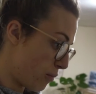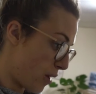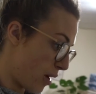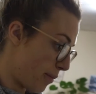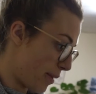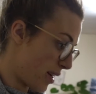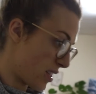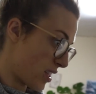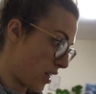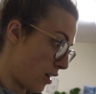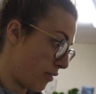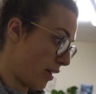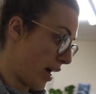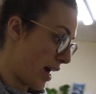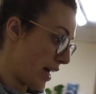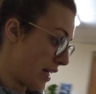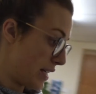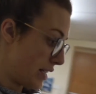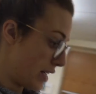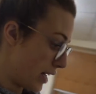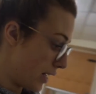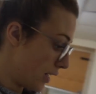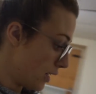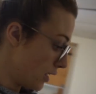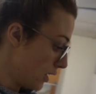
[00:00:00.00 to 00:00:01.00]
and make myself
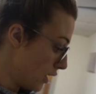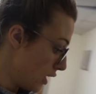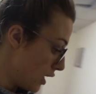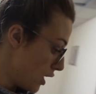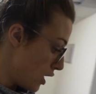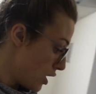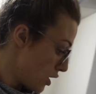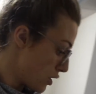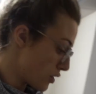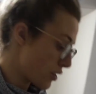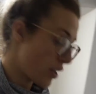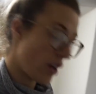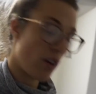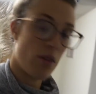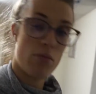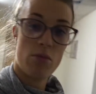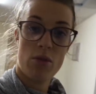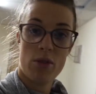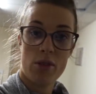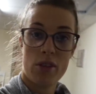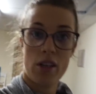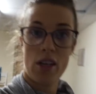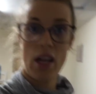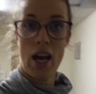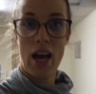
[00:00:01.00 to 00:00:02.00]
hate it. So I'm
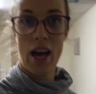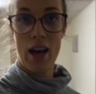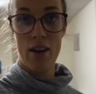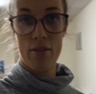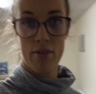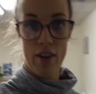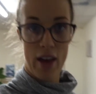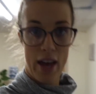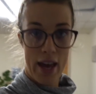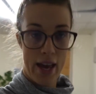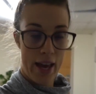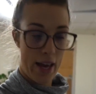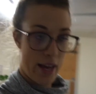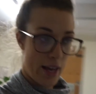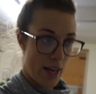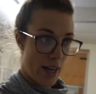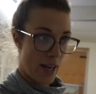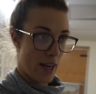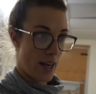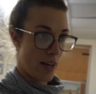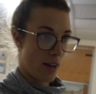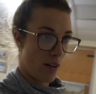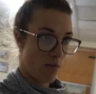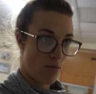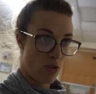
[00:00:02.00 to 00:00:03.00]
just
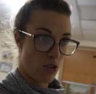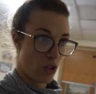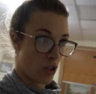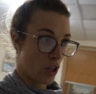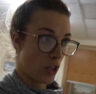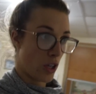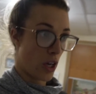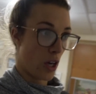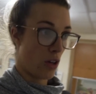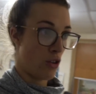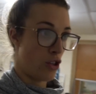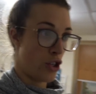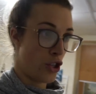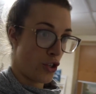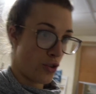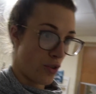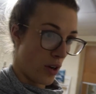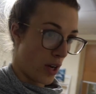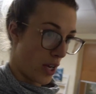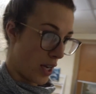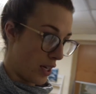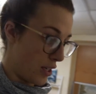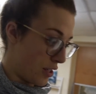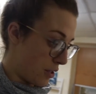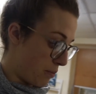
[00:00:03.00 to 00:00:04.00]
gonna go
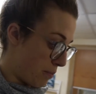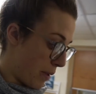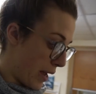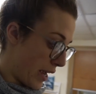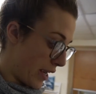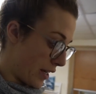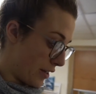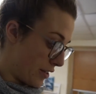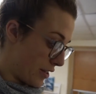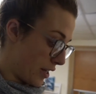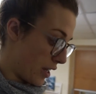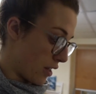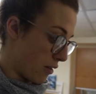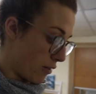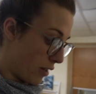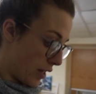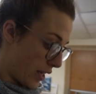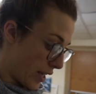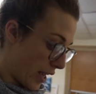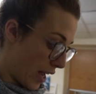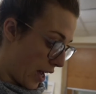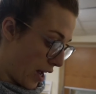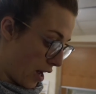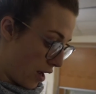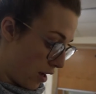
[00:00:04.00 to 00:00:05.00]
straight into painting when
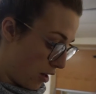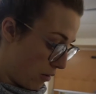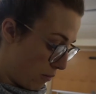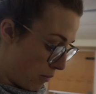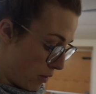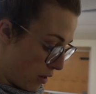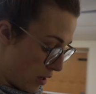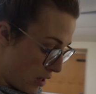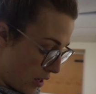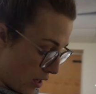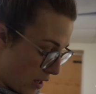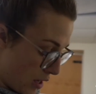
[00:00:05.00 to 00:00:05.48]
I get home.